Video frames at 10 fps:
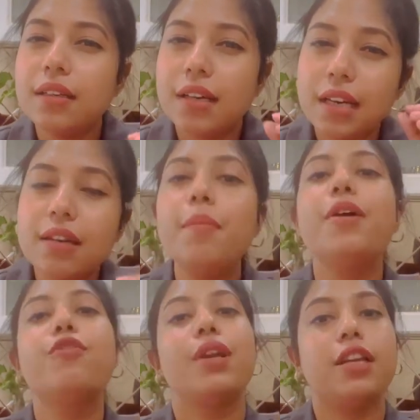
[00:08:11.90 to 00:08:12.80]
little
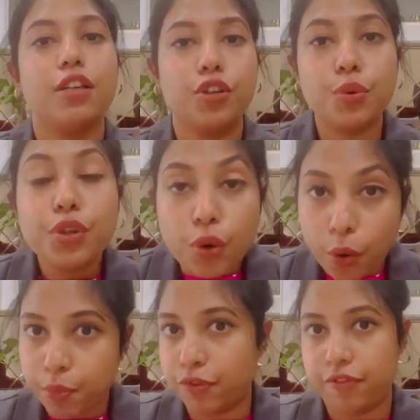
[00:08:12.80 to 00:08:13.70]
bit related to your
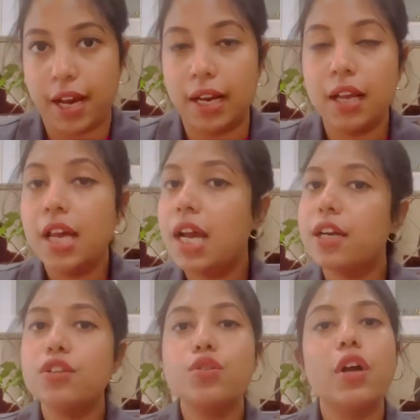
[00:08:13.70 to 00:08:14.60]
profile. It
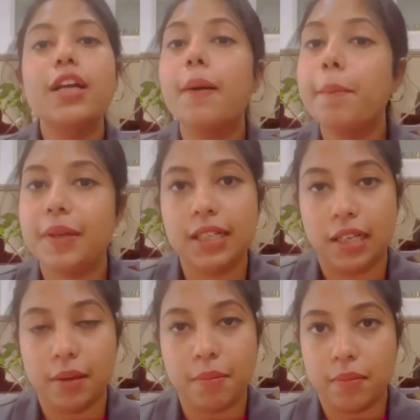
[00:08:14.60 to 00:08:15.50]
is not
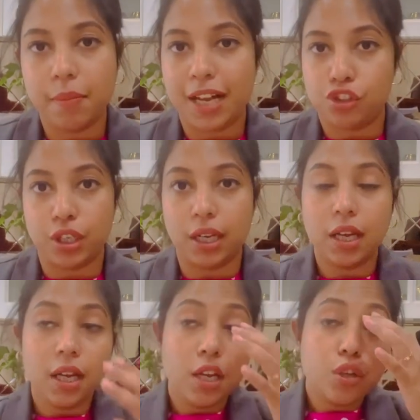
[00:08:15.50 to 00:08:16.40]
completely matching.
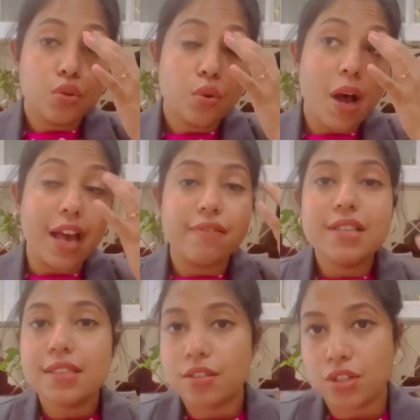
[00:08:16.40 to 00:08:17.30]
So I will
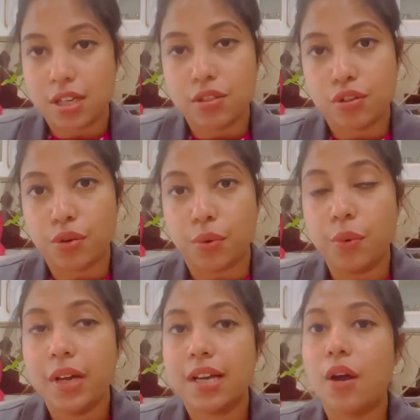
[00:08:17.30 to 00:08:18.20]
suggest
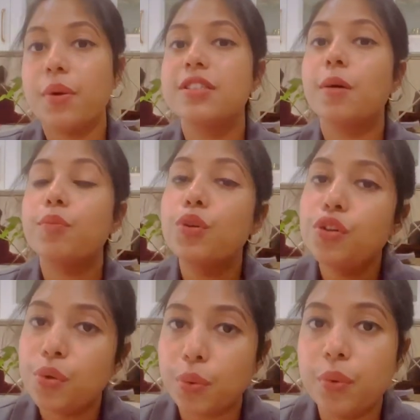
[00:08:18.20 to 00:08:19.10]
you, now it's up to
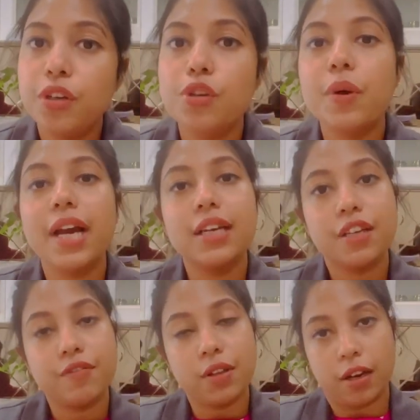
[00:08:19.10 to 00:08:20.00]
you, you can
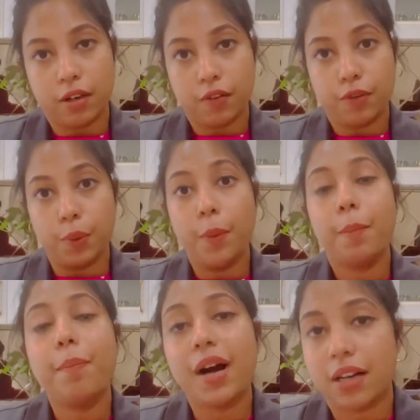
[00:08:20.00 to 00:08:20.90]
give the interview,
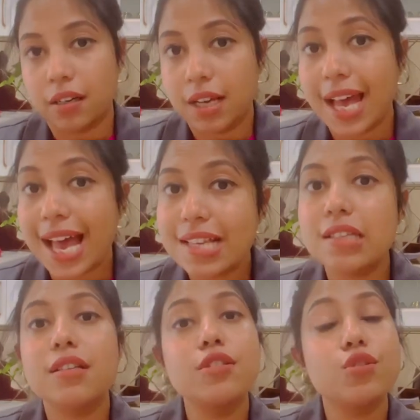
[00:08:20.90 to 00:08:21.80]
but as
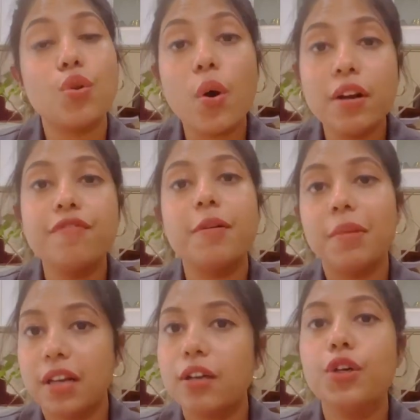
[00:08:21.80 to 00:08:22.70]
it is not
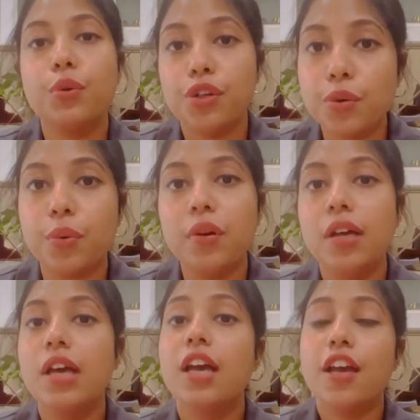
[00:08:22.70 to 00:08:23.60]
familiar to you,
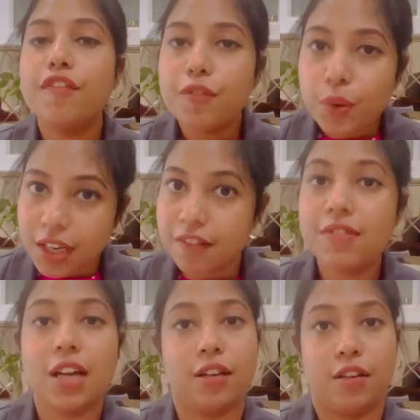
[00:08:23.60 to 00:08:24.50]
if you give the
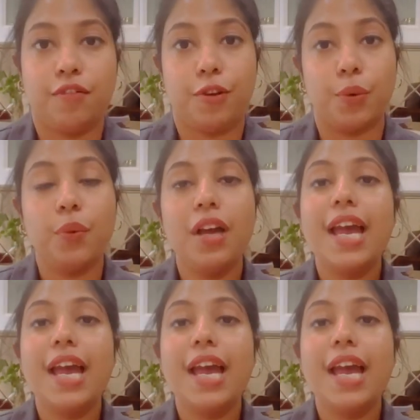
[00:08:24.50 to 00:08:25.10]
interview,